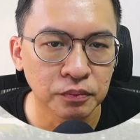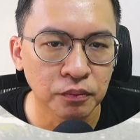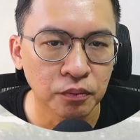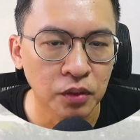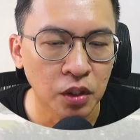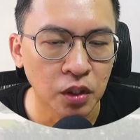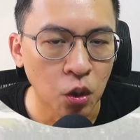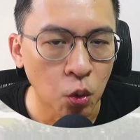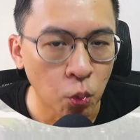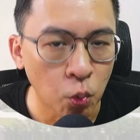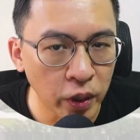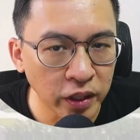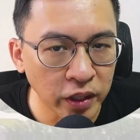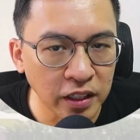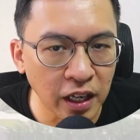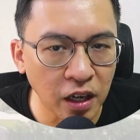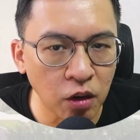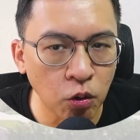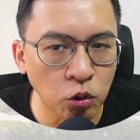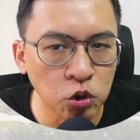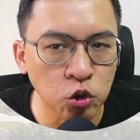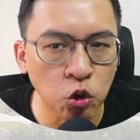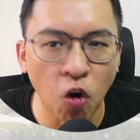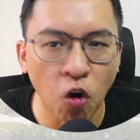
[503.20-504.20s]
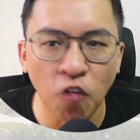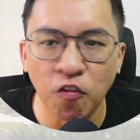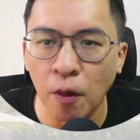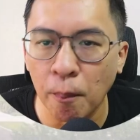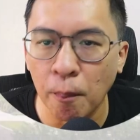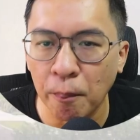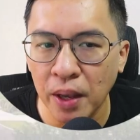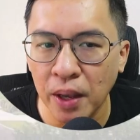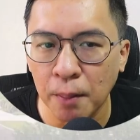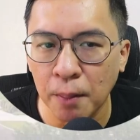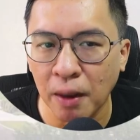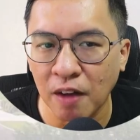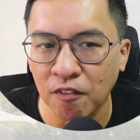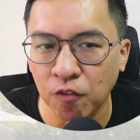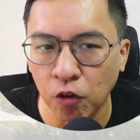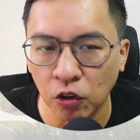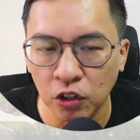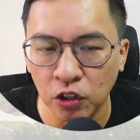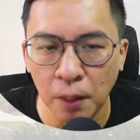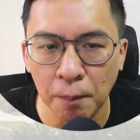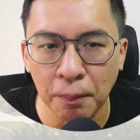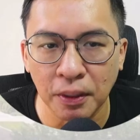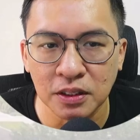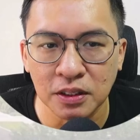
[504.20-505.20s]
Wing Tai also overpaid by
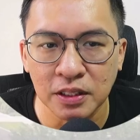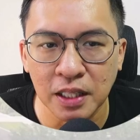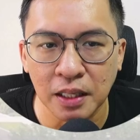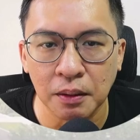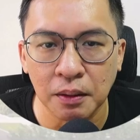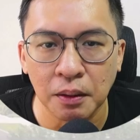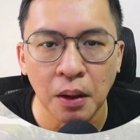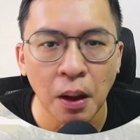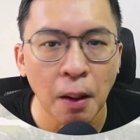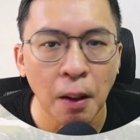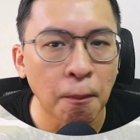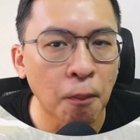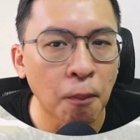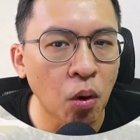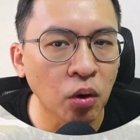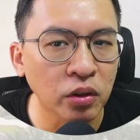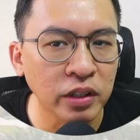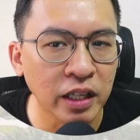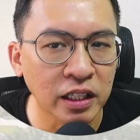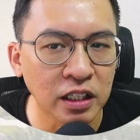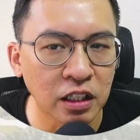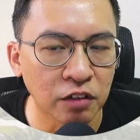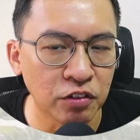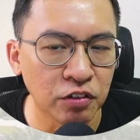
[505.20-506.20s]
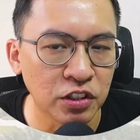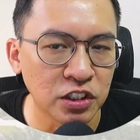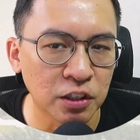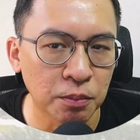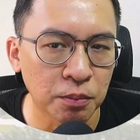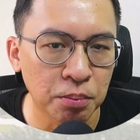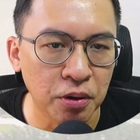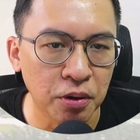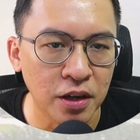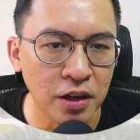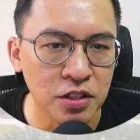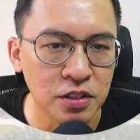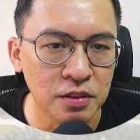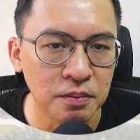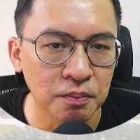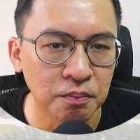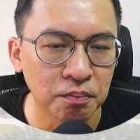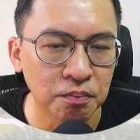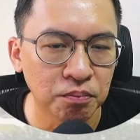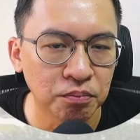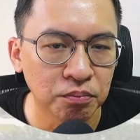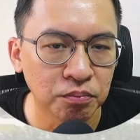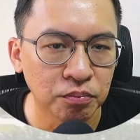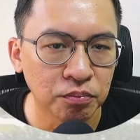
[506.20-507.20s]
14% more than the resale price.
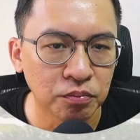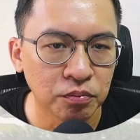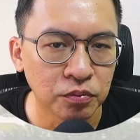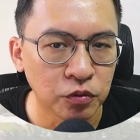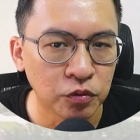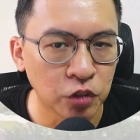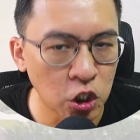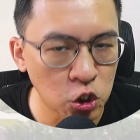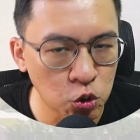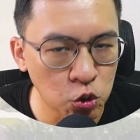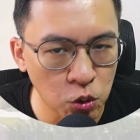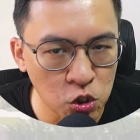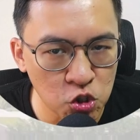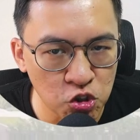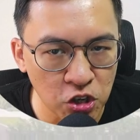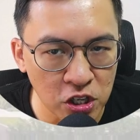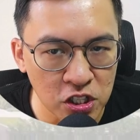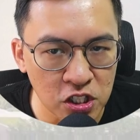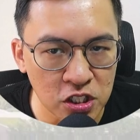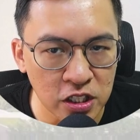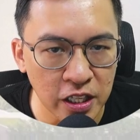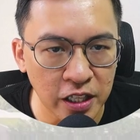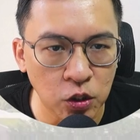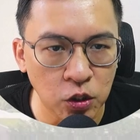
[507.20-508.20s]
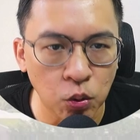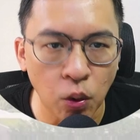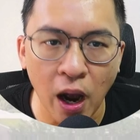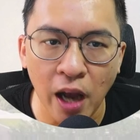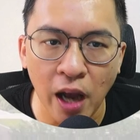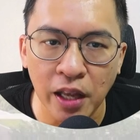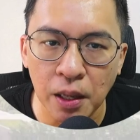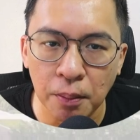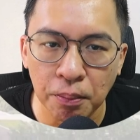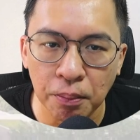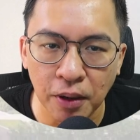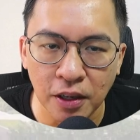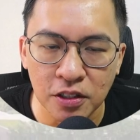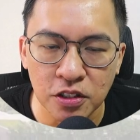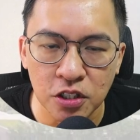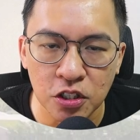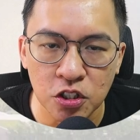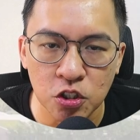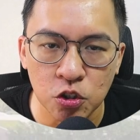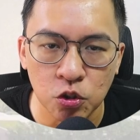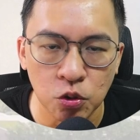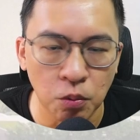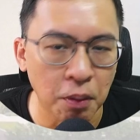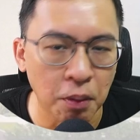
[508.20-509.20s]
This will translate to higher prices
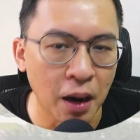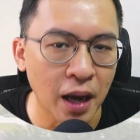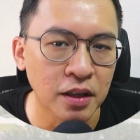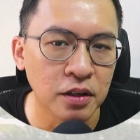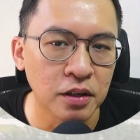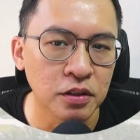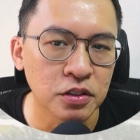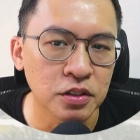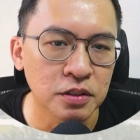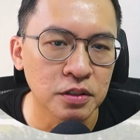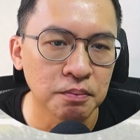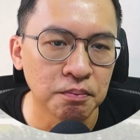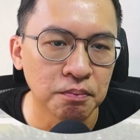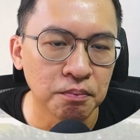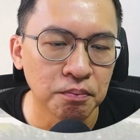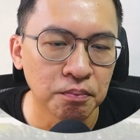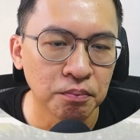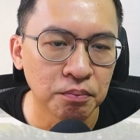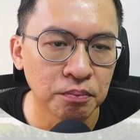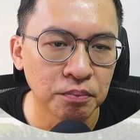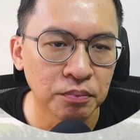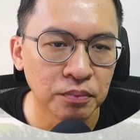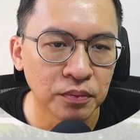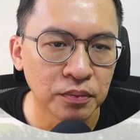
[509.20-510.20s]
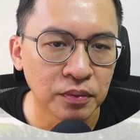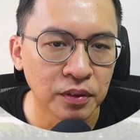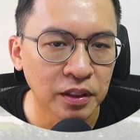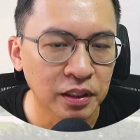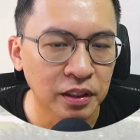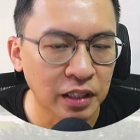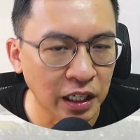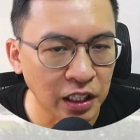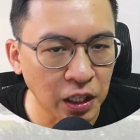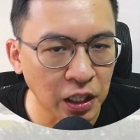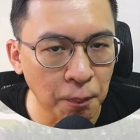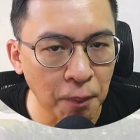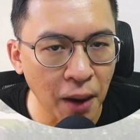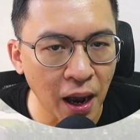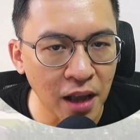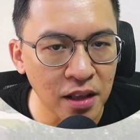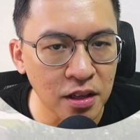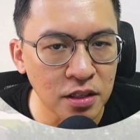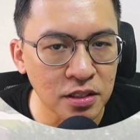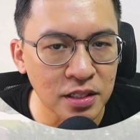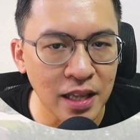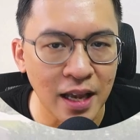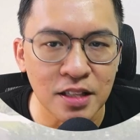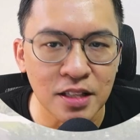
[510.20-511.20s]
to buyers. Can the buyers
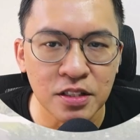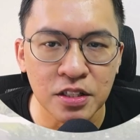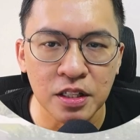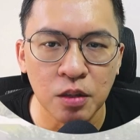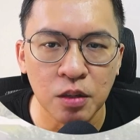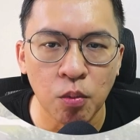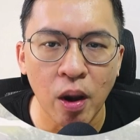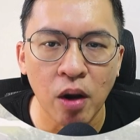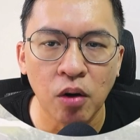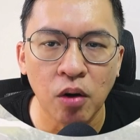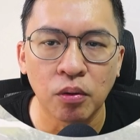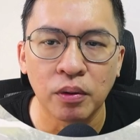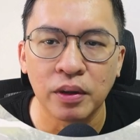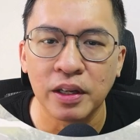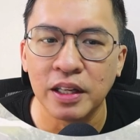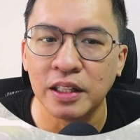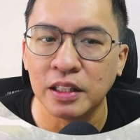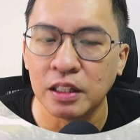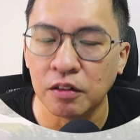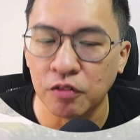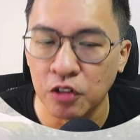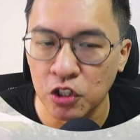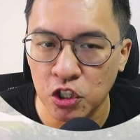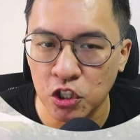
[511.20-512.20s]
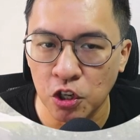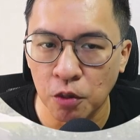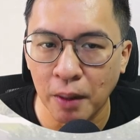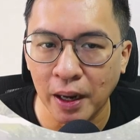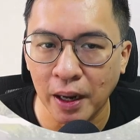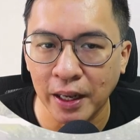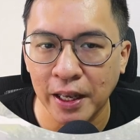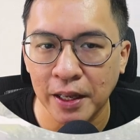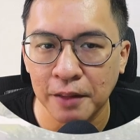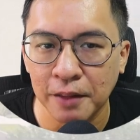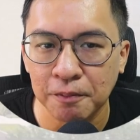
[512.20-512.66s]
exit well in the resale market?